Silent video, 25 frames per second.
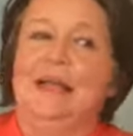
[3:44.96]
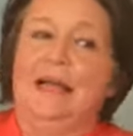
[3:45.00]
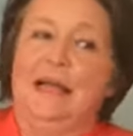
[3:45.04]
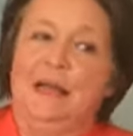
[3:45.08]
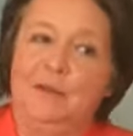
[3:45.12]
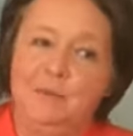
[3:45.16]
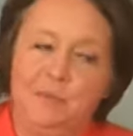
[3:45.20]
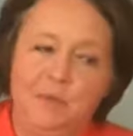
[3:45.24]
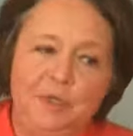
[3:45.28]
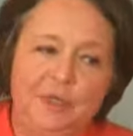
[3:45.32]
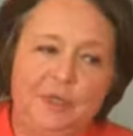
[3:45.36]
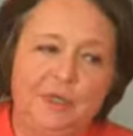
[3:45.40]

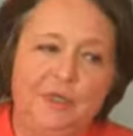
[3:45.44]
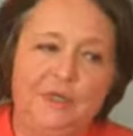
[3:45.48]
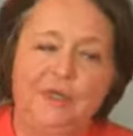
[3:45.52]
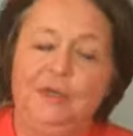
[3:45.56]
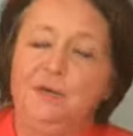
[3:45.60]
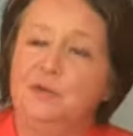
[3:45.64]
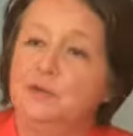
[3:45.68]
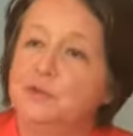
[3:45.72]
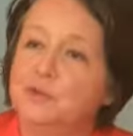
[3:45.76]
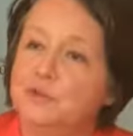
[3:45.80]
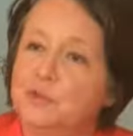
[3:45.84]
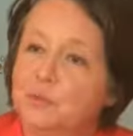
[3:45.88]
And we
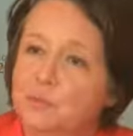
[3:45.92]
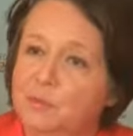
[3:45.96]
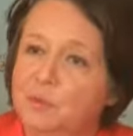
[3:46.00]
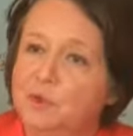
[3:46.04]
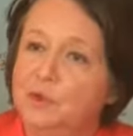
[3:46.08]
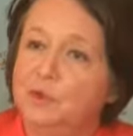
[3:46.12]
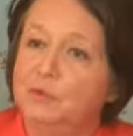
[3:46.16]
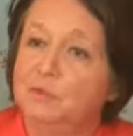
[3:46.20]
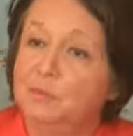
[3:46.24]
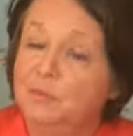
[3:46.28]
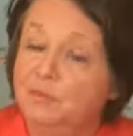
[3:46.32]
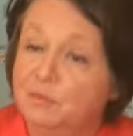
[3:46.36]
really also
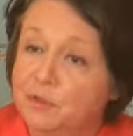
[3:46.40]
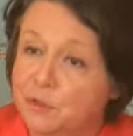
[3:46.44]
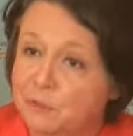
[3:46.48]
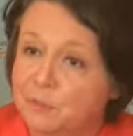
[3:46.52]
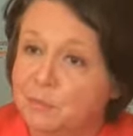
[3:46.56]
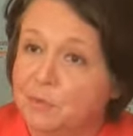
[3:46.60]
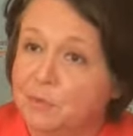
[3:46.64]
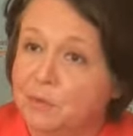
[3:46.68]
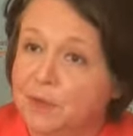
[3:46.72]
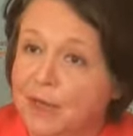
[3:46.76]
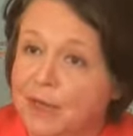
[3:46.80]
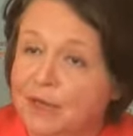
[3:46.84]
worked with the
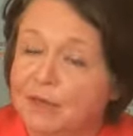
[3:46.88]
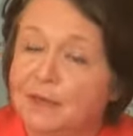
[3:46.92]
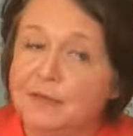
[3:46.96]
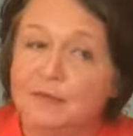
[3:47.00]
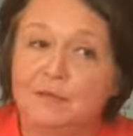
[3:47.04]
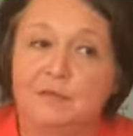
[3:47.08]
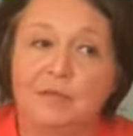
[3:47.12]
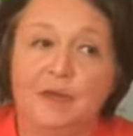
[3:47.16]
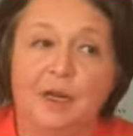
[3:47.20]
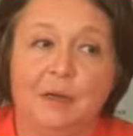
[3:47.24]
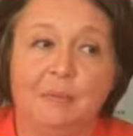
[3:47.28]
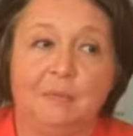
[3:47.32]
small island
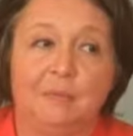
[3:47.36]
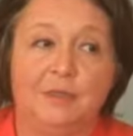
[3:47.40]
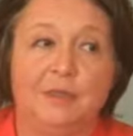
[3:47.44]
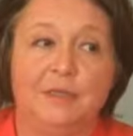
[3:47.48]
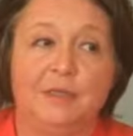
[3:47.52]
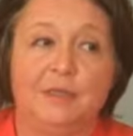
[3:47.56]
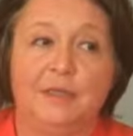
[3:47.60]
development